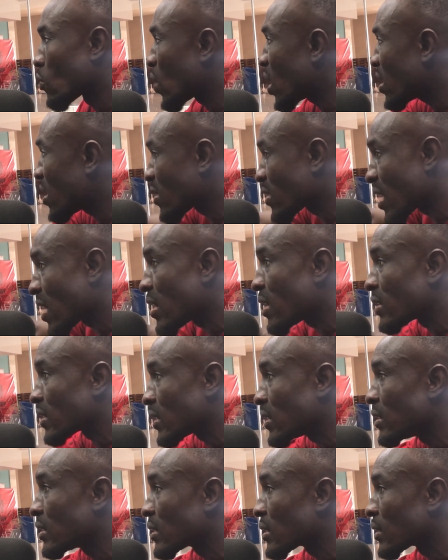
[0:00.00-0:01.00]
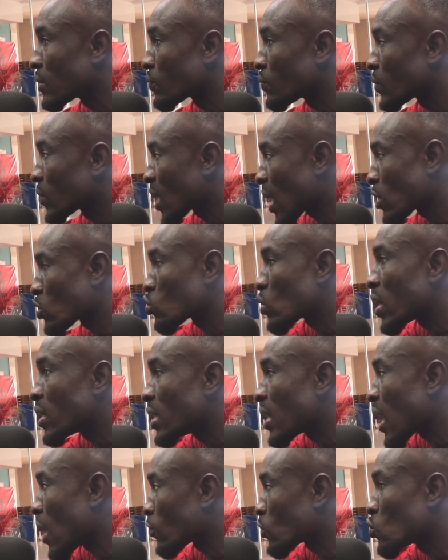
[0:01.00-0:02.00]
When they get a seat, that's where
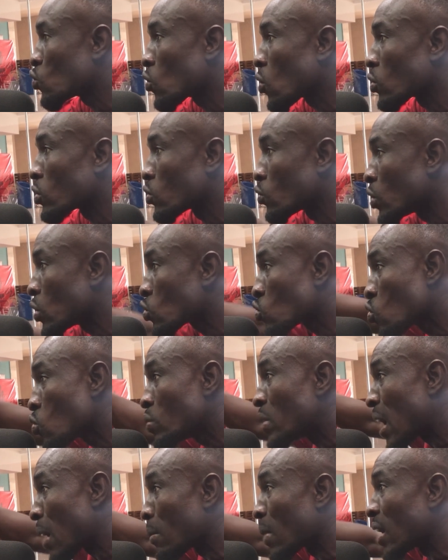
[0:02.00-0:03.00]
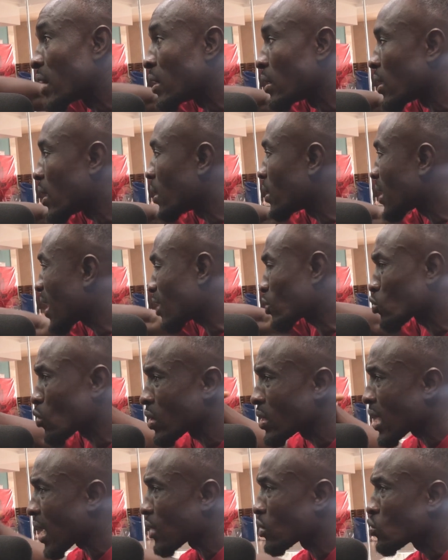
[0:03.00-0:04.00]
they have to recoup that money, and that's
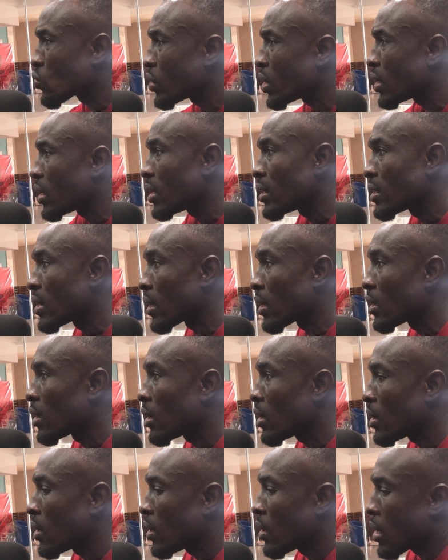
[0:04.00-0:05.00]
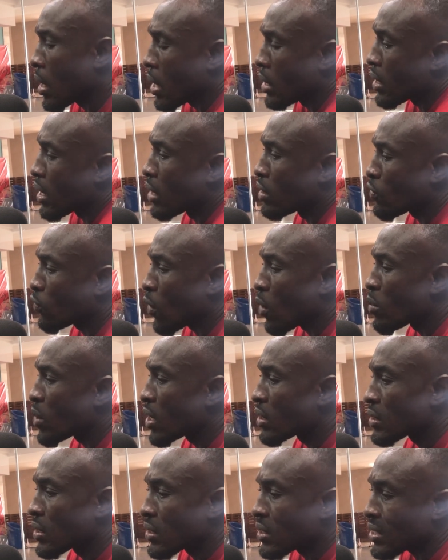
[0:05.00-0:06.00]
what they are doing in there. And for
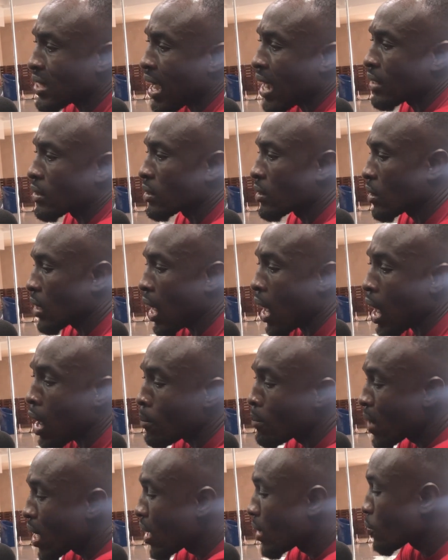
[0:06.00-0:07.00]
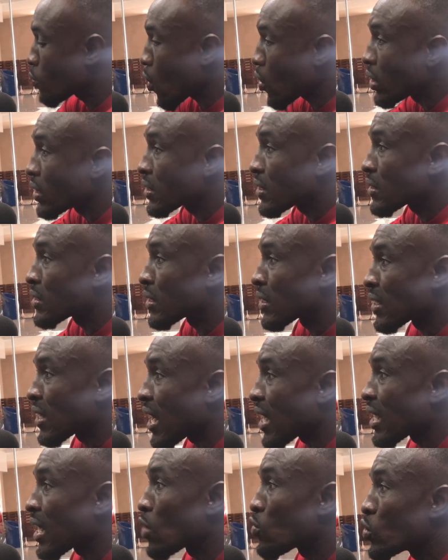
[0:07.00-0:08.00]
me, it is sad. Our main politics in
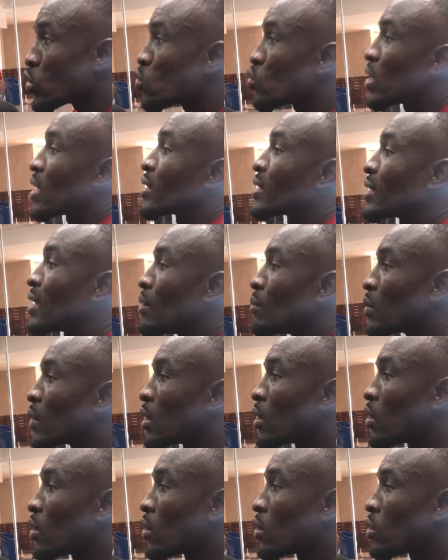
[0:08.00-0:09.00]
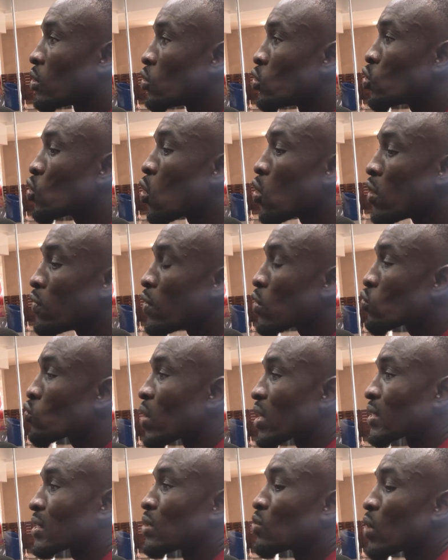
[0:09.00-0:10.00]
Ghana, we do the same. You don't even
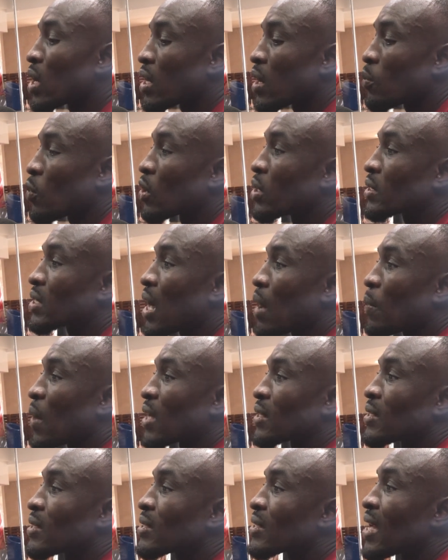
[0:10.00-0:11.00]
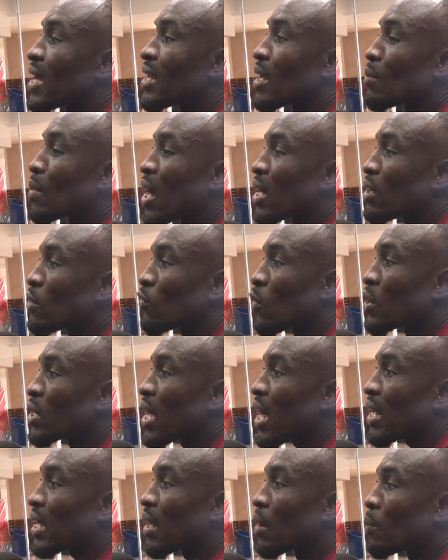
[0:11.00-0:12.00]
question where the political parties get the money for
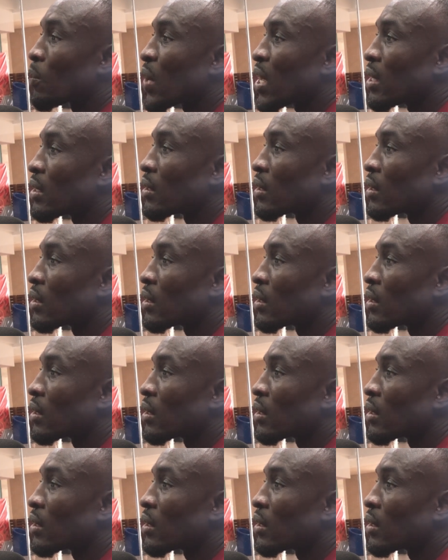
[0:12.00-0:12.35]
their campaign.